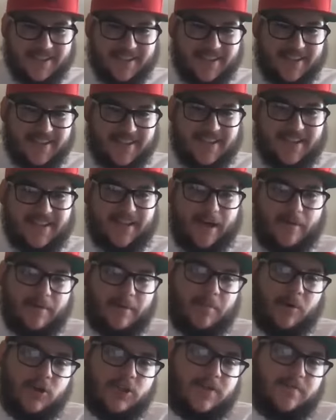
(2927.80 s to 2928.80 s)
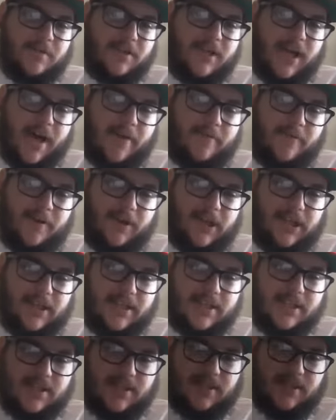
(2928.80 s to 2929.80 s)
Yeah, I mean, most of it I feel like
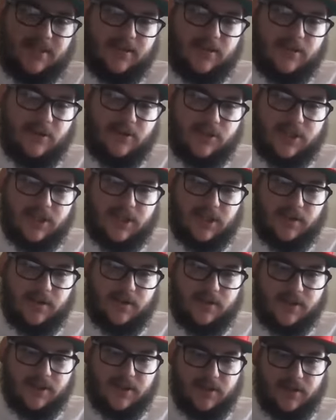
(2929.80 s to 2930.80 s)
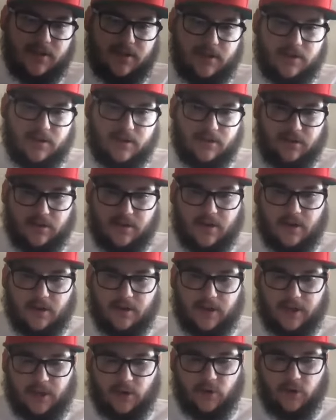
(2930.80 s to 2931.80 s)
it's singers and
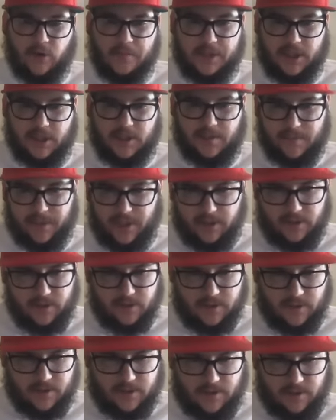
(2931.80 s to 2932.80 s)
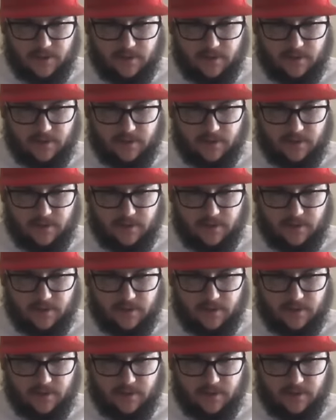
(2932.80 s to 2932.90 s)
like groups like the Beatles and stuff.